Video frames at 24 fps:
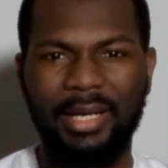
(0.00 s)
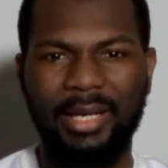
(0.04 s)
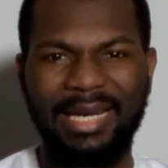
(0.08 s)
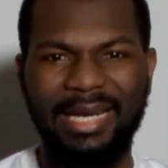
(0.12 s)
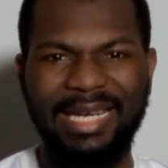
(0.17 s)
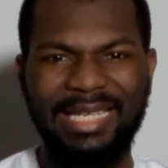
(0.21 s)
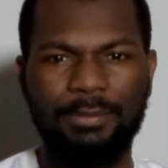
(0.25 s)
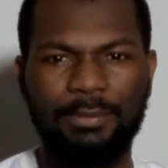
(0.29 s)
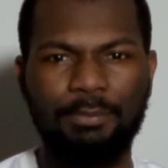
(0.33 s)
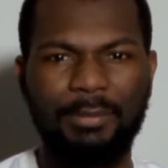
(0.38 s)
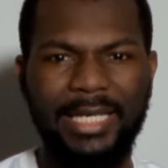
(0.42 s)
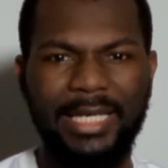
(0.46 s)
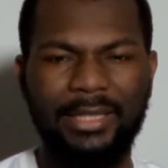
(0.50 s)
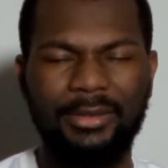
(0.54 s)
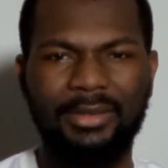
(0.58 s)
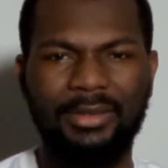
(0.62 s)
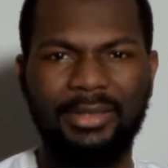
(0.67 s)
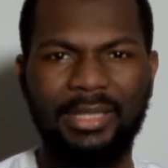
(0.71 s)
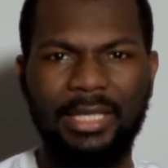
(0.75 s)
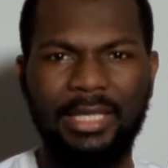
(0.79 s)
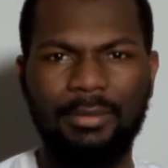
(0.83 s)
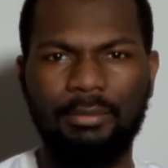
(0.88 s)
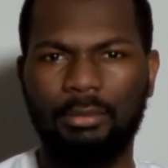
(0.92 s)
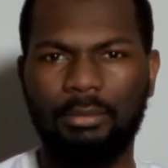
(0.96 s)
it may
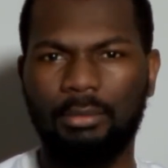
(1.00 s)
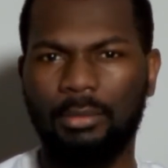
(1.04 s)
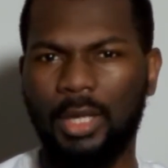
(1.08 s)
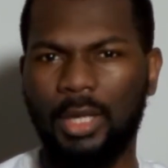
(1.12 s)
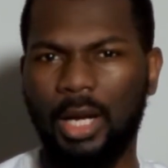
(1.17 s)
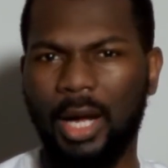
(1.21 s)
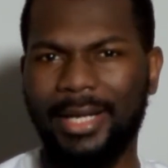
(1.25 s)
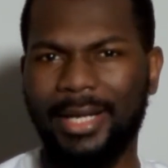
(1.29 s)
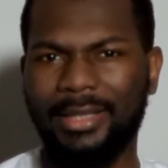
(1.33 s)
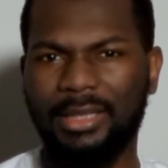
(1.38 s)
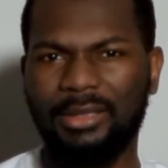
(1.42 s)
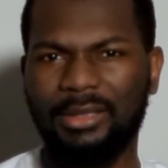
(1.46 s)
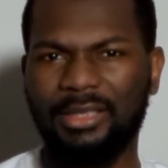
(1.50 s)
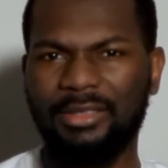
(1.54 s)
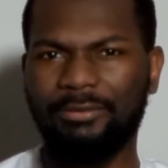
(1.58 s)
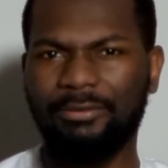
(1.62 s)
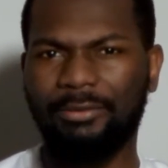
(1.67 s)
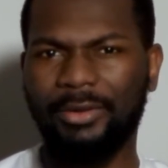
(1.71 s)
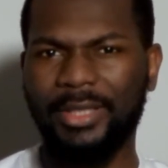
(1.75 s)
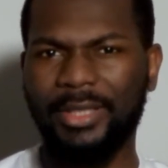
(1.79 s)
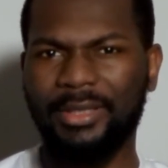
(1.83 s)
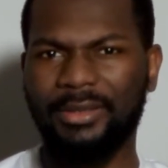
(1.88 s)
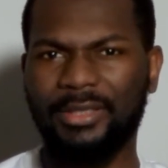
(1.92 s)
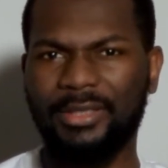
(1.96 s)
seem like the
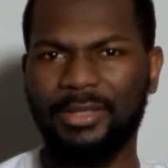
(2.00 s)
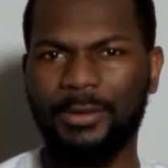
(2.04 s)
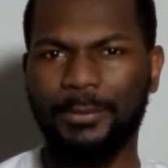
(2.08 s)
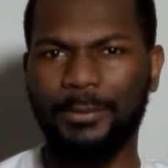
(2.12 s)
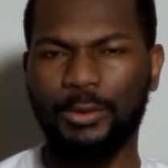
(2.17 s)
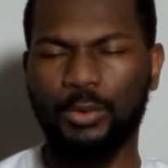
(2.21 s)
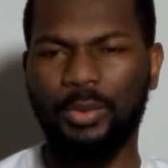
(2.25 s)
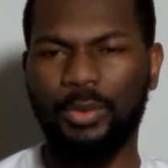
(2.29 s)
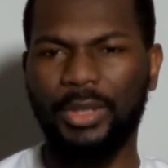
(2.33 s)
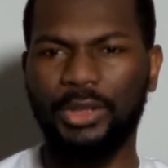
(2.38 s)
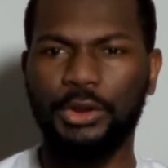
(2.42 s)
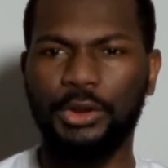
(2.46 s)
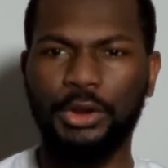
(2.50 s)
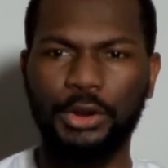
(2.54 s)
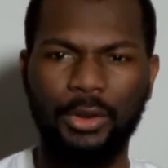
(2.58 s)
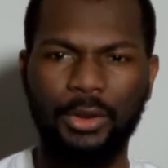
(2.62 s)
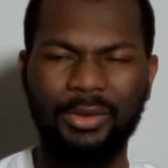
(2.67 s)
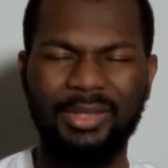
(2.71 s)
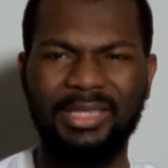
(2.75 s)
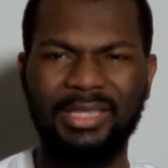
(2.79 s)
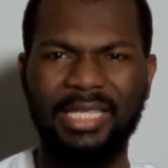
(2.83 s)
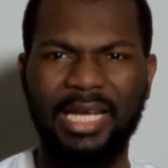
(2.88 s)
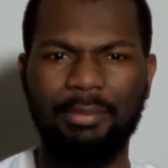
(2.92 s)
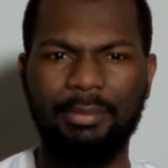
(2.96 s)
differences between
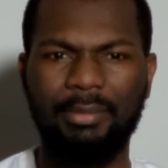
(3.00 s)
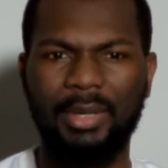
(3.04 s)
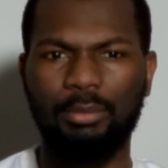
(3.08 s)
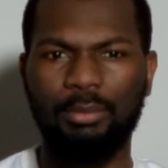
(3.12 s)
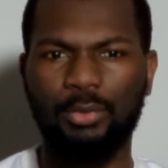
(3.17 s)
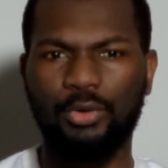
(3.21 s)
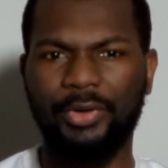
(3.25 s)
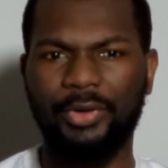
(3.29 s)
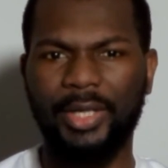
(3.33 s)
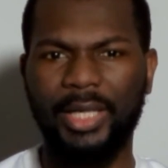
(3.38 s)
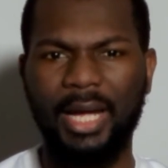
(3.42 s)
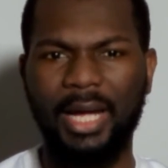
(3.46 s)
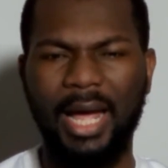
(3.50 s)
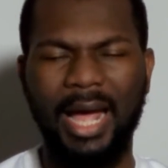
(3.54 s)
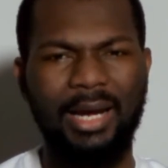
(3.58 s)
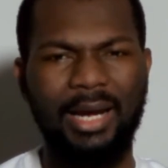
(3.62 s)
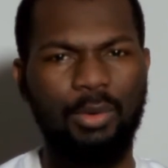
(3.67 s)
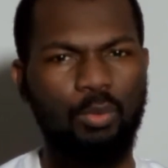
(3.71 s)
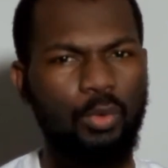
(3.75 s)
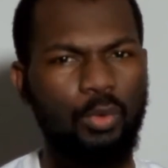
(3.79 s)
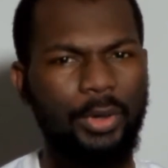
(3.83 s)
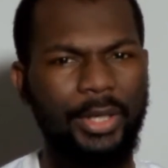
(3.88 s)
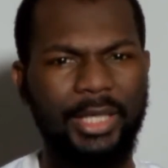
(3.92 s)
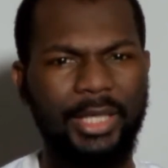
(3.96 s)
short term memory
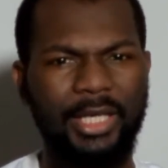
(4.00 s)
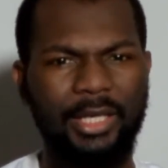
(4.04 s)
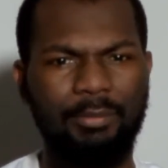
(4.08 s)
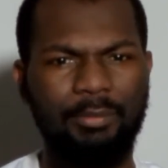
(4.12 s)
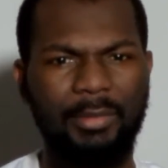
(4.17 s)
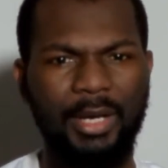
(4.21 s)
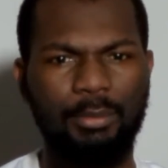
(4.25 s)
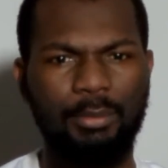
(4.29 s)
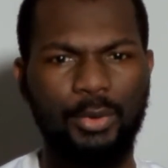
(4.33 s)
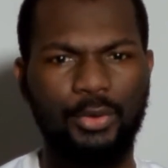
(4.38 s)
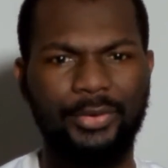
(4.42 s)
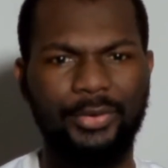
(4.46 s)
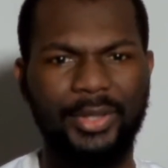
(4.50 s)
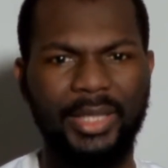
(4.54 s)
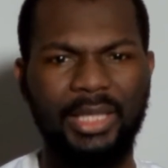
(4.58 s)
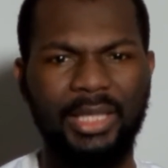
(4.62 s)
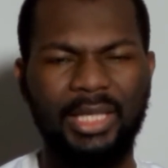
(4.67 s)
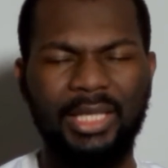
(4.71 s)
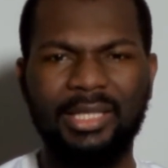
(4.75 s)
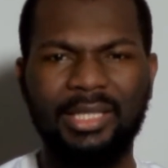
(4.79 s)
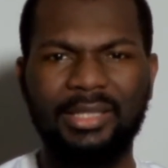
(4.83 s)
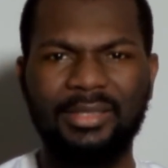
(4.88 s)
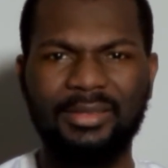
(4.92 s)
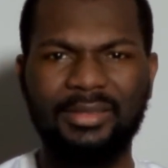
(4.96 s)
and working memory
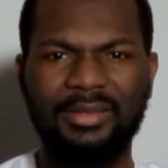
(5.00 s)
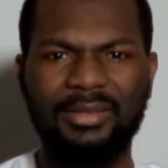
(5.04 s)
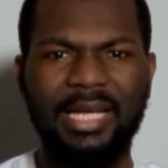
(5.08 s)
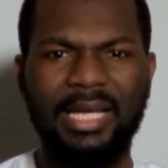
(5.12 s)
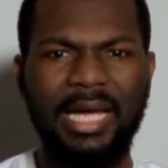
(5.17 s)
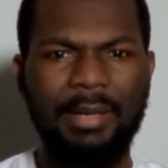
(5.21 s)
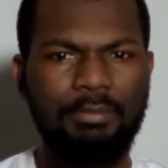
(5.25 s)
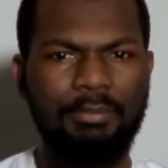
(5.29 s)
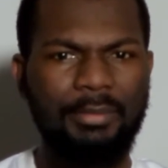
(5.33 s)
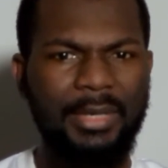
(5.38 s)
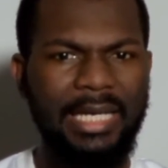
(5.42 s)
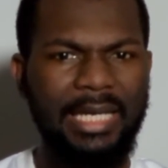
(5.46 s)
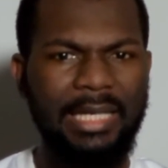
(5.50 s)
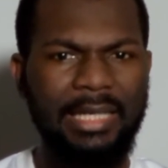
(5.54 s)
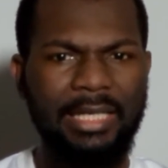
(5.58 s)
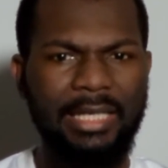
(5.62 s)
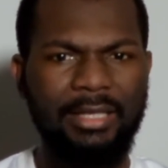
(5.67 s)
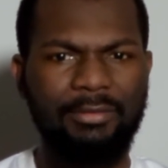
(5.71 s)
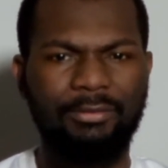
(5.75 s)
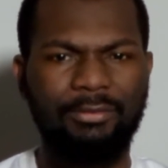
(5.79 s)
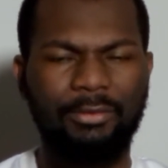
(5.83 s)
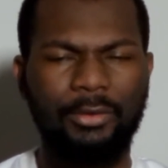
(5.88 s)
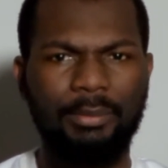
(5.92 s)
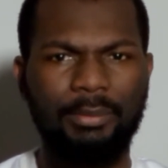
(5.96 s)
stem mainly
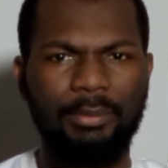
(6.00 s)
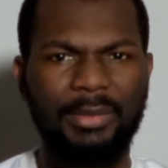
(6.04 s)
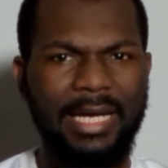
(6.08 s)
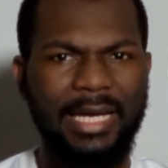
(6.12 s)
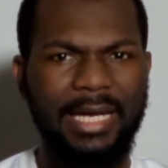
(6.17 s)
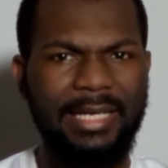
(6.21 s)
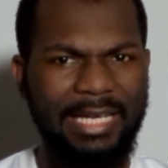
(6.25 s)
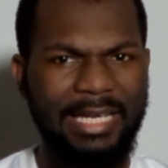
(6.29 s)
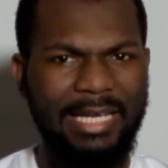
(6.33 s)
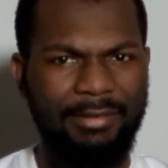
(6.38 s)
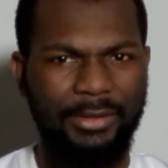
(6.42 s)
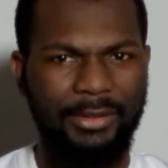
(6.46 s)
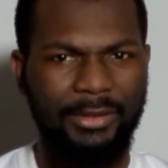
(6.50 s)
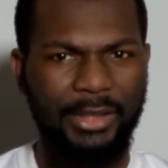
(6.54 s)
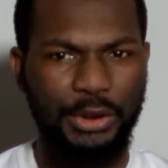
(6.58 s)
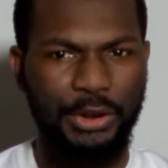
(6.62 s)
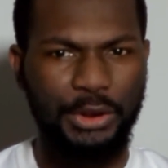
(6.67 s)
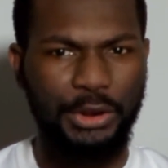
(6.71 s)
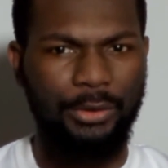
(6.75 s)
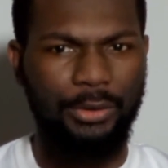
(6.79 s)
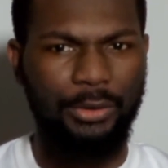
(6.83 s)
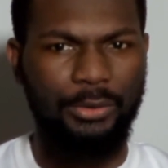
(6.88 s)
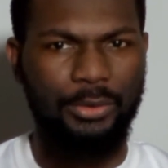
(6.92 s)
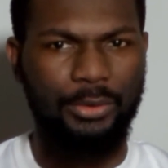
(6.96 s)
from their
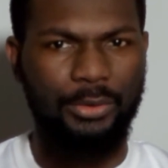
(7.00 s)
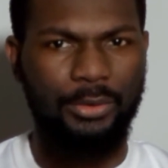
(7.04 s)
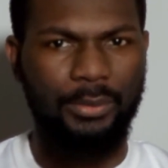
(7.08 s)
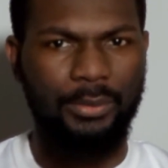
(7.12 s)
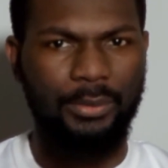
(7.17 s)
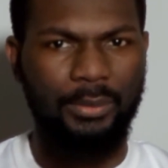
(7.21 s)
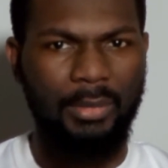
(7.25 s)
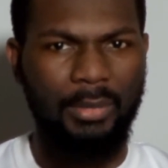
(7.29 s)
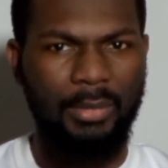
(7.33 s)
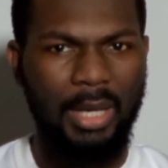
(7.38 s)
definitions.